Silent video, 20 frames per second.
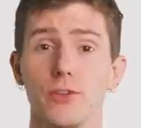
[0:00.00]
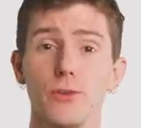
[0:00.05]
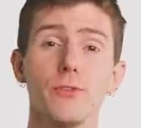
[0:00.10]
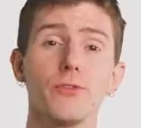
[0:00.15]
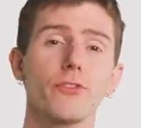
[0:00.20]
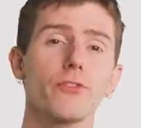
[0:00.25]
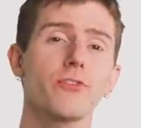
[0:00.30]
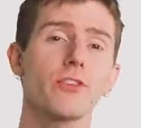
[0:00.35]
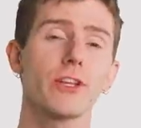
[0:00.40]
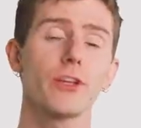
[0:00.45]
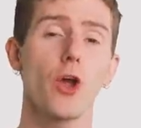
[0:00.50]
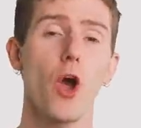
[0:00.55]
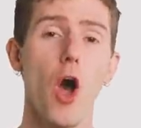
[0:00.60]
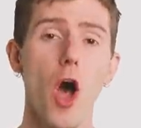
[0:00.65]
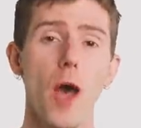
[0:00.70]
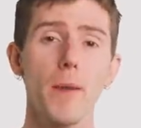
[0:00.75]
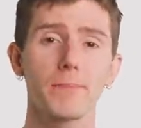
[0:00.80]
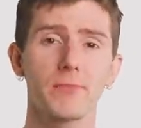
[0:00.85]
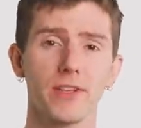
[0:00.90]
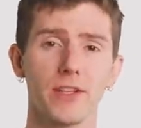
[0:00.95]
Users can
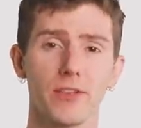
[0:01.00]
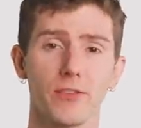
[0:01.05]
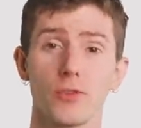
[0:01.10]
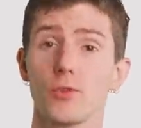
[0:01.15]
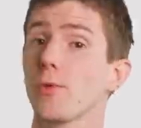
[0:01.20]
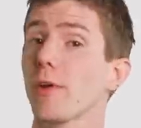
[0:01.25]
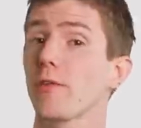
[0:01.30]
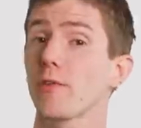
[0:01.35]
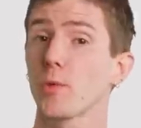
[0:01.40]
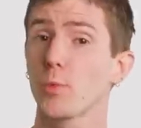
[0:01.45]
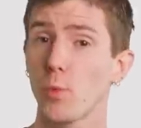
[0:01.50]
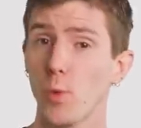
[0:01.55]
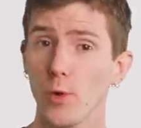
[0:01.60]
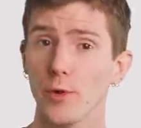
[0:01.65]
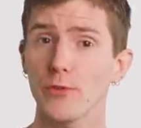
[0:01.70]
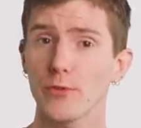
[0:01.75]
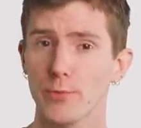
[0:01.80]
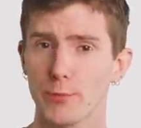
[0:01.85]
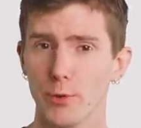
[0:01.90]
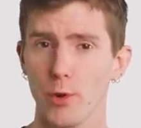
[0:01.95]
opt in to a
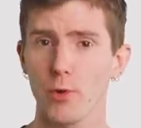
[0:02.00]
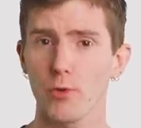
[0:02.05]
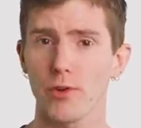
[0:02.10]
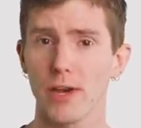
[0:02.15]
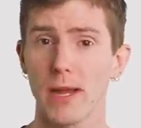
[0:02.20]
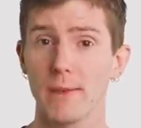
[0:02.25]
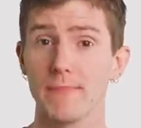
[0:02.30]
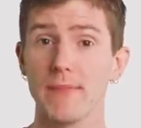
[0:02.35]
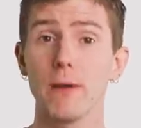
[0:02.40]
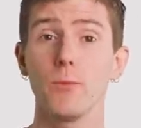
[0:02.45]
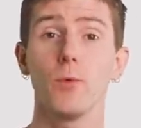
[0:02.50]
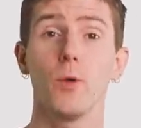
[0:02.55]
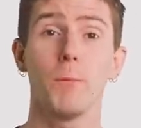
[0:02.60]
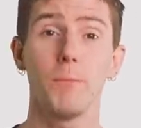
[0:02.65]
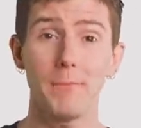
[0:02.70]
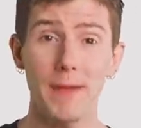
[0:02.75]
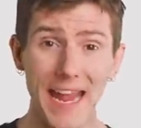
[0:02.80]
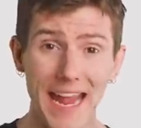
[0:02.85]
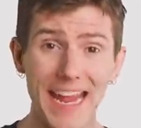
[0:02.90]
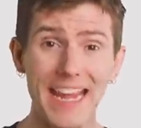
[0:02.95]
rewards program that will
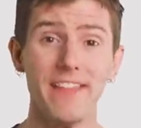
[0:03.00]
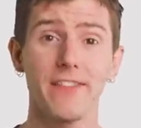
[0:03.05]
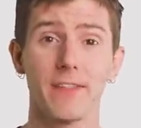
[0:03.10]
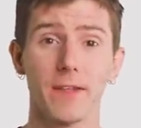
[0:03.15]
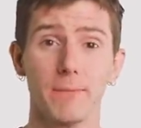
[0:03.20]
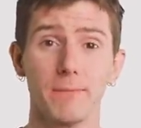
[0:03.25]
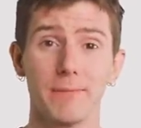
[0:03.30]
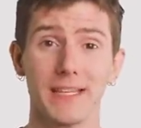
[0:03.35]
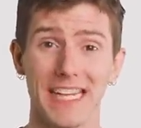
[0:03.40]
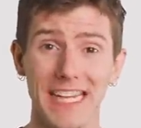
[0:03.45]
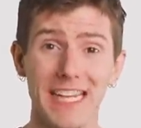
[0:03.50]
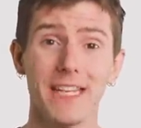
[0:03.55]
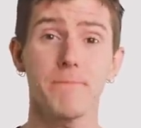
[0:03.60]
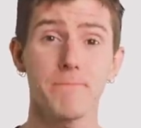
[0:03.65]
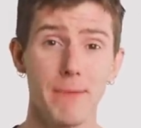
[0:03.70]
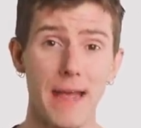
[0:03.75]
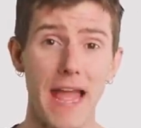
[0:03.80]
pay them in